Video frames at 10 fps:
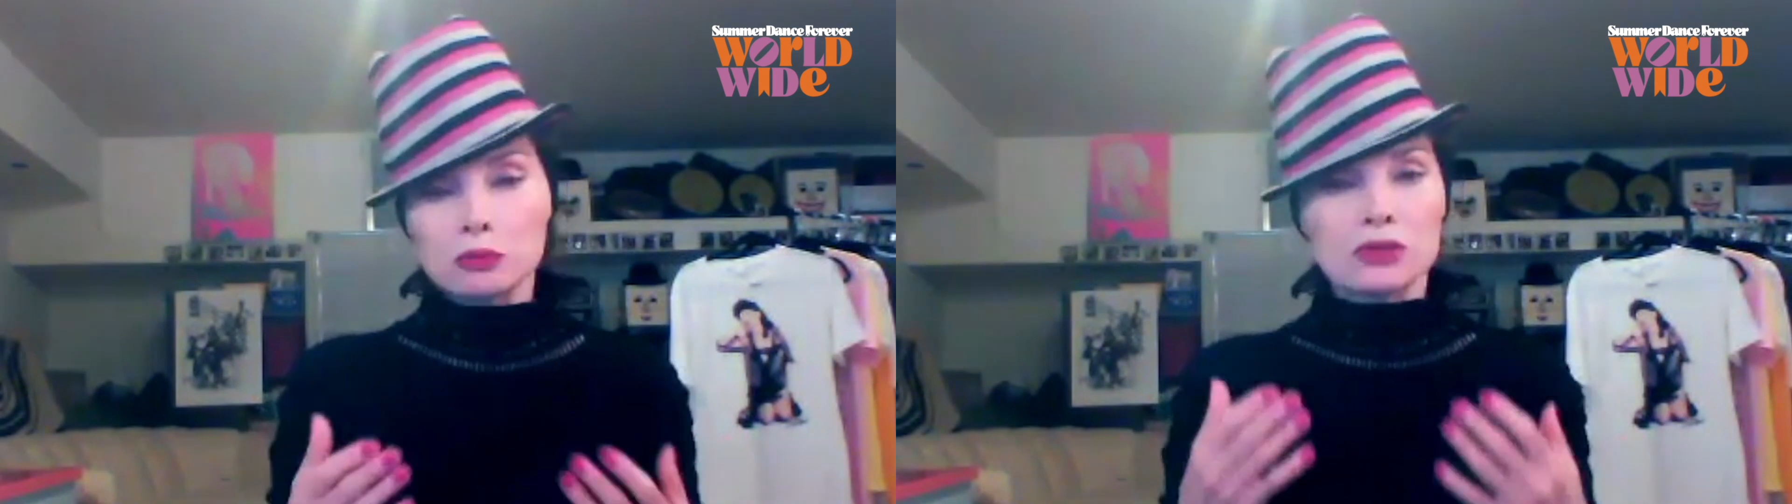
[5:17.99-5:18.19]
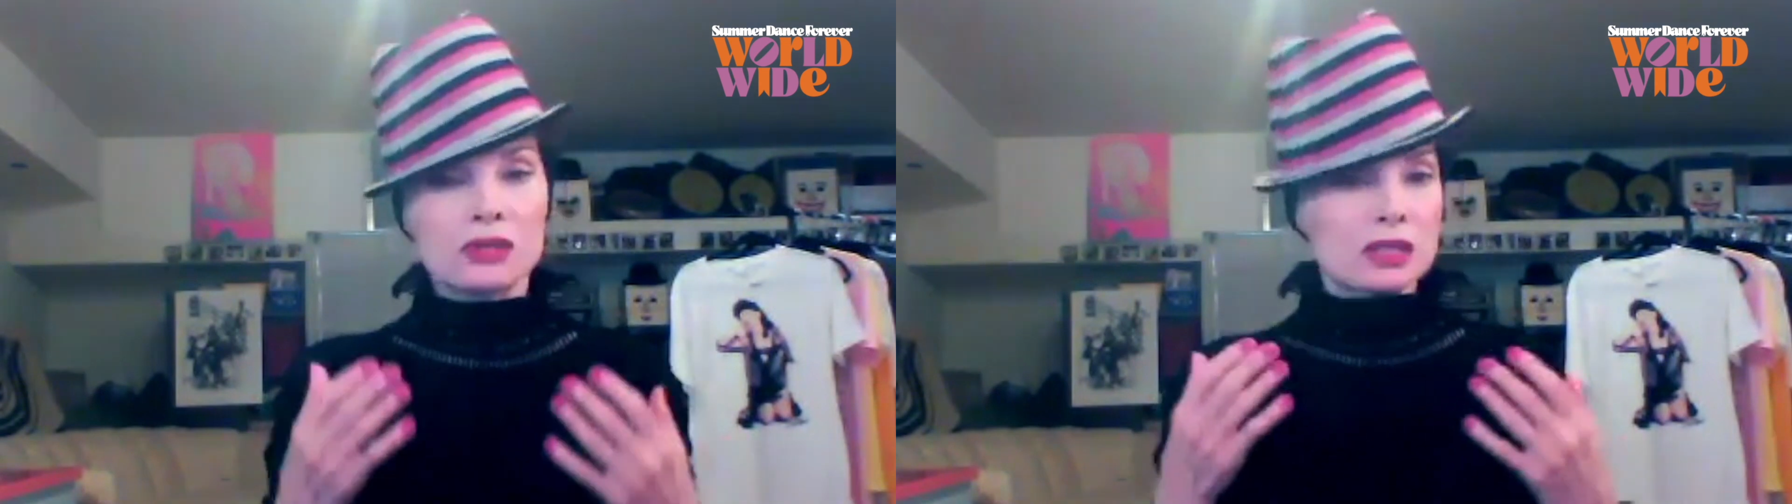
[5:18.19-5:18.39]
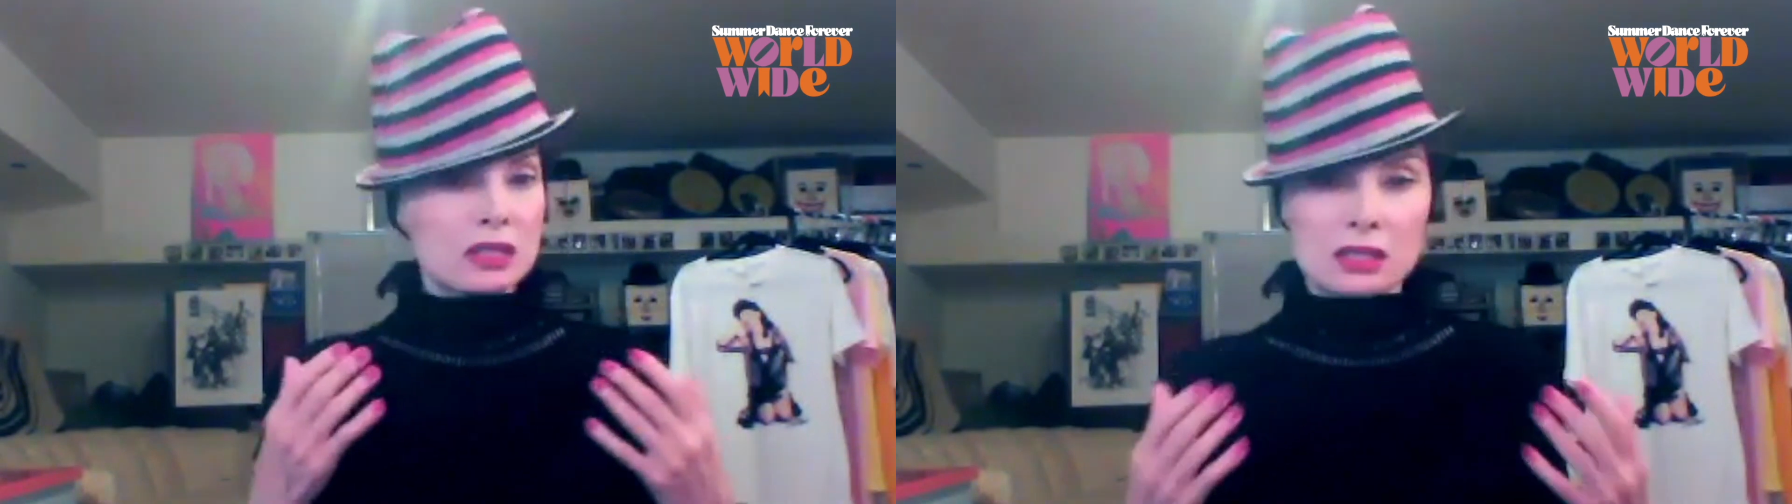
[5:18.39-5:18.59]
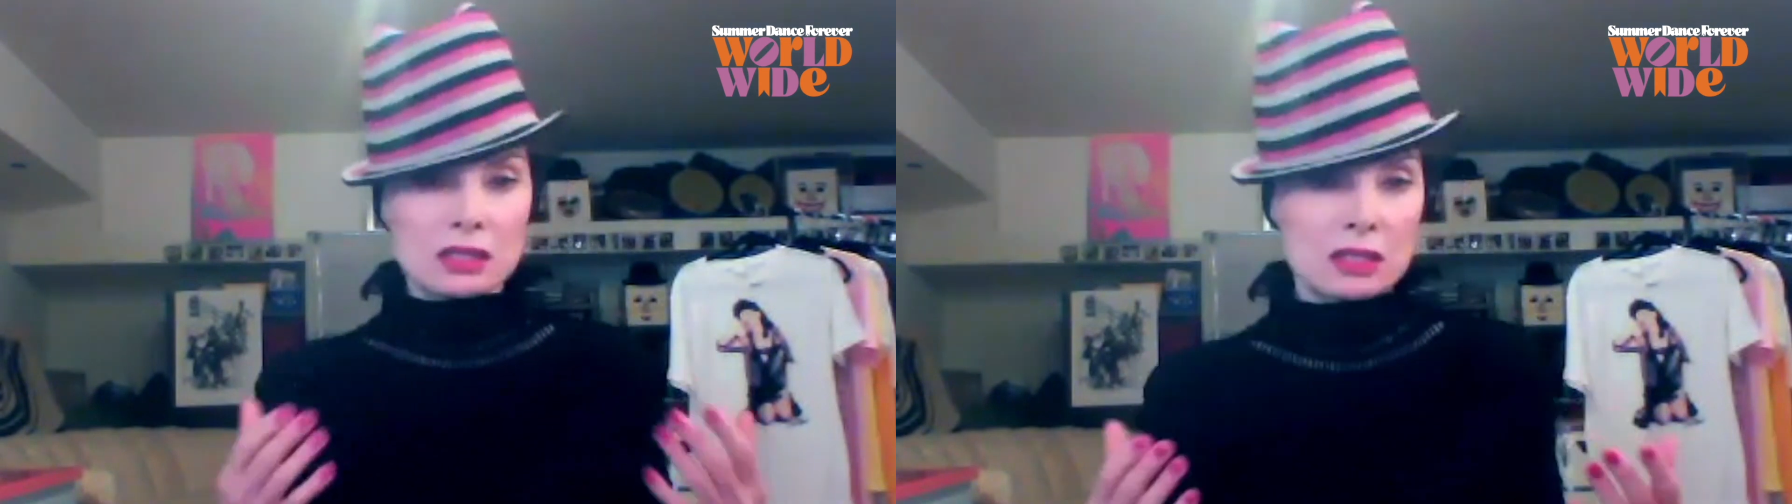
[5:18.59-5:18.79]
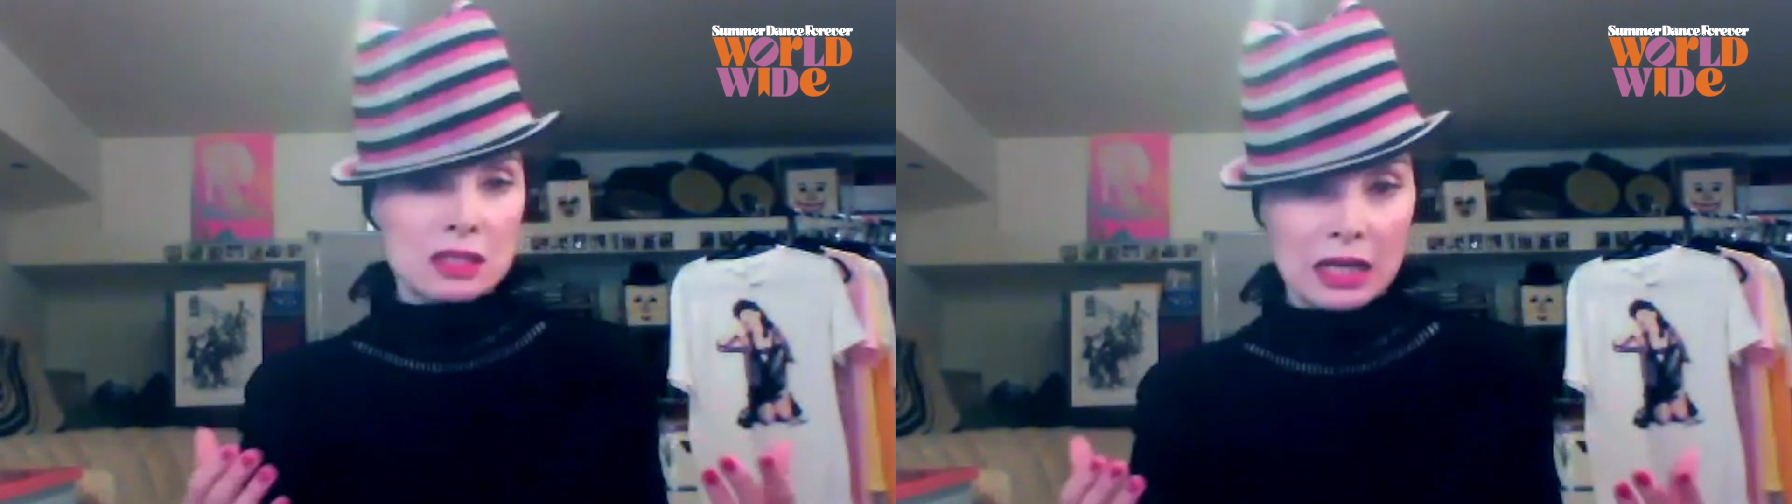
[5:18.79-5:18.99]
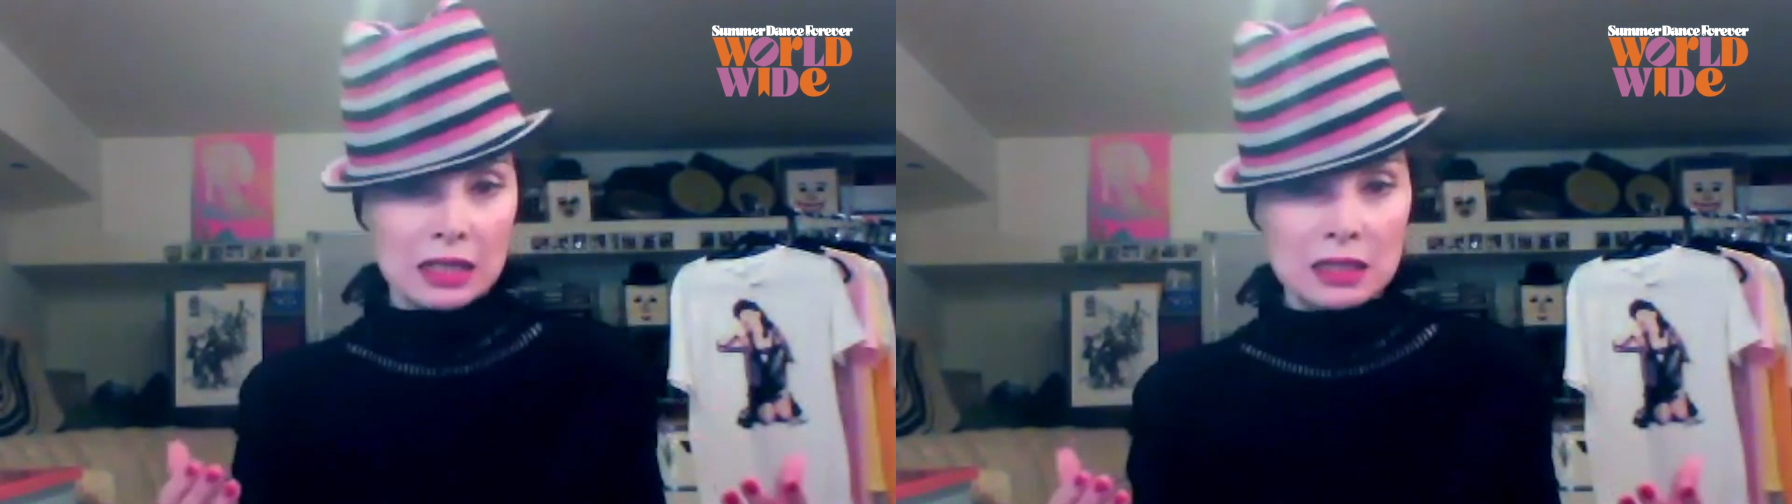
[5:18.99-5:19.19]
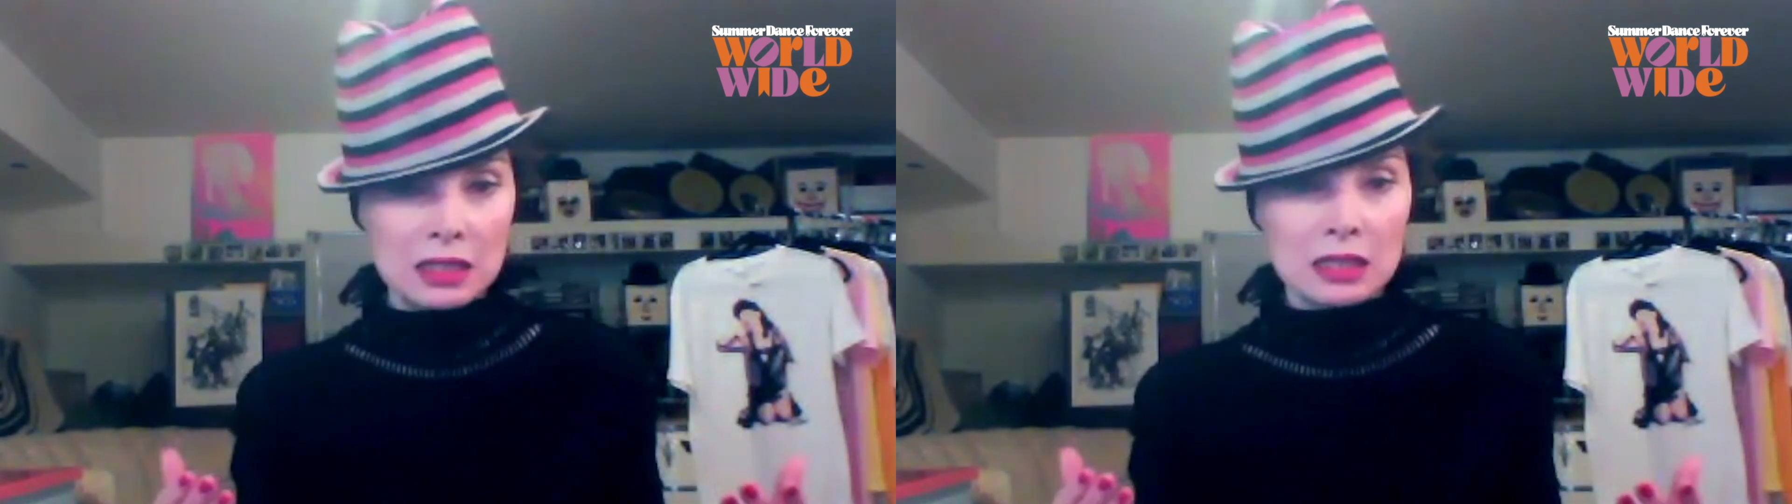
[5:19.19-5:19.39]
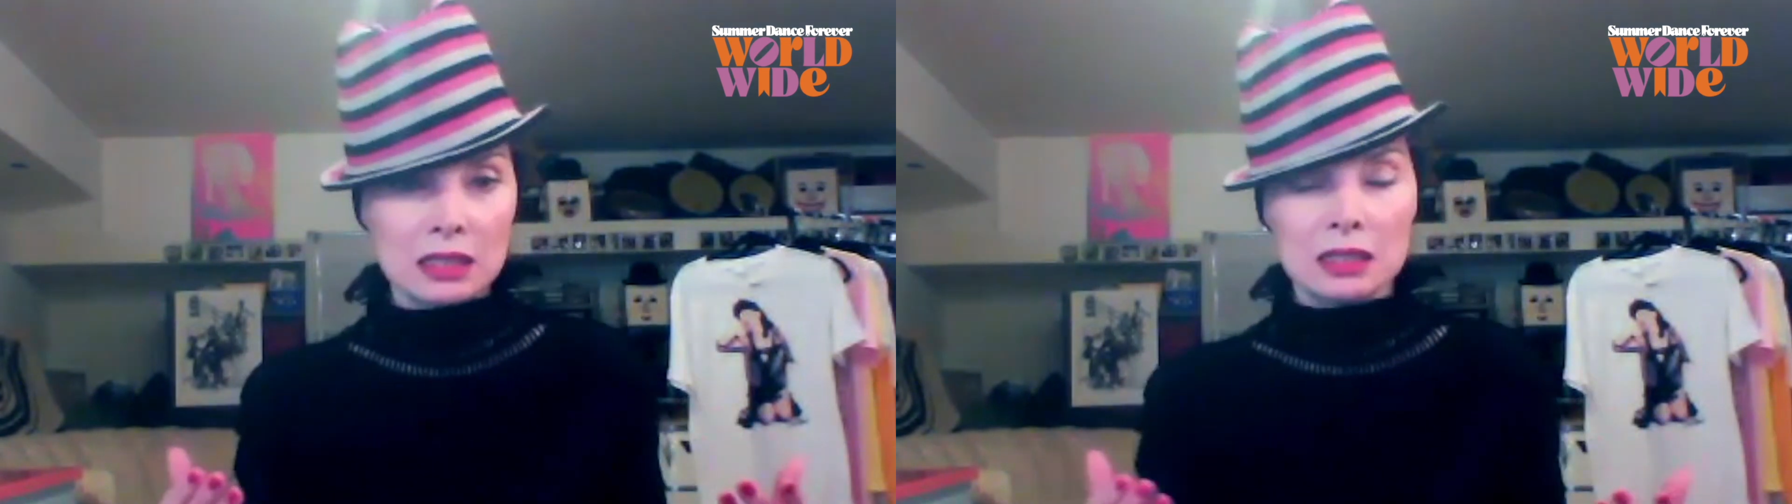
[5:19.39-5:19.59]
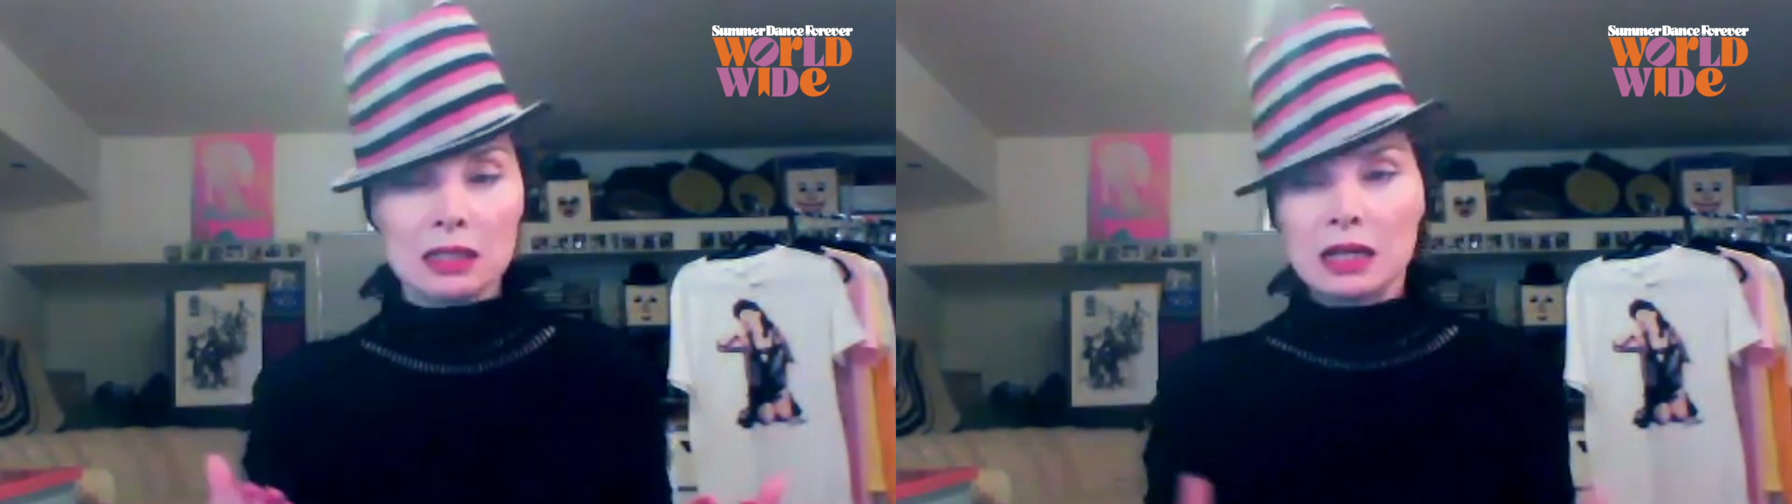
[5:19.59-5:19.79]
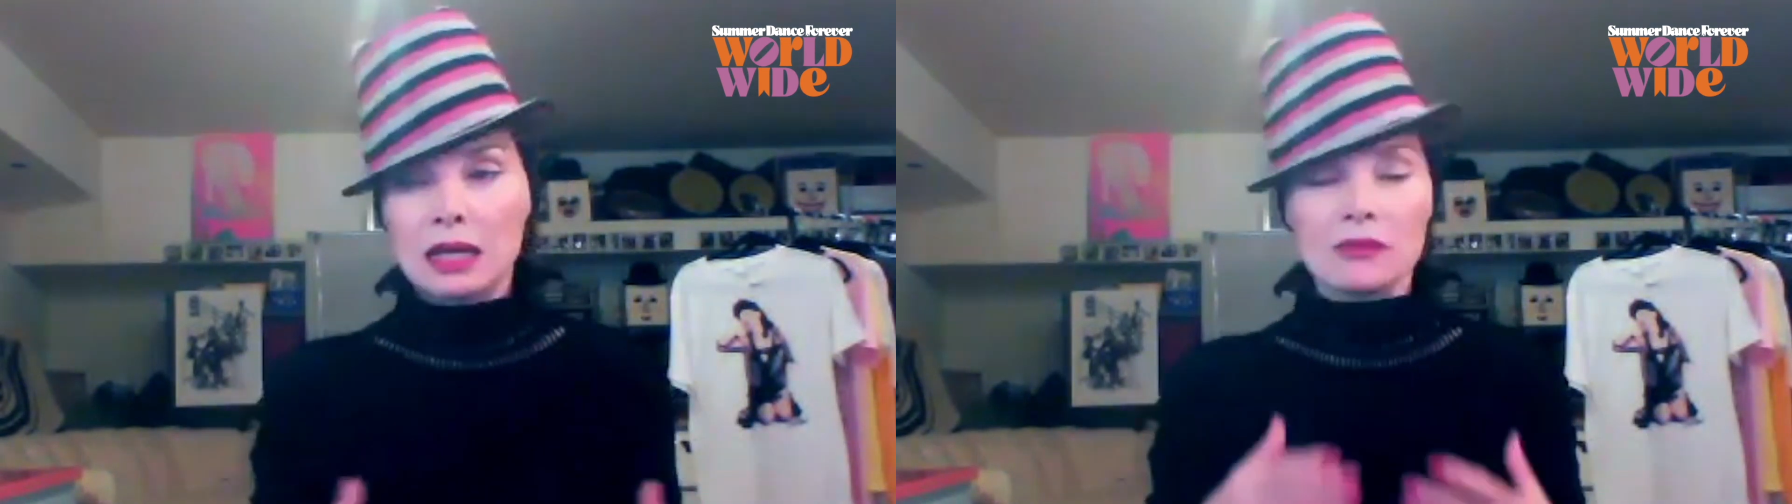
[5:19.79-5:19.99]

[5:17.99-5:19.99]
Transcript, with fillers: with the technique